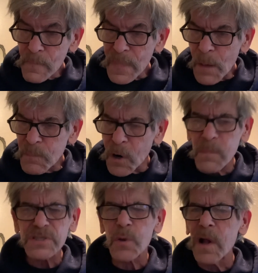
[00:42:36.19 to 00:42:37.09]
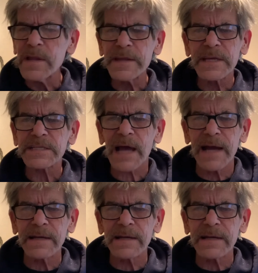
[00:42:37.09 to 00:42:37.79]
But almost all of this kind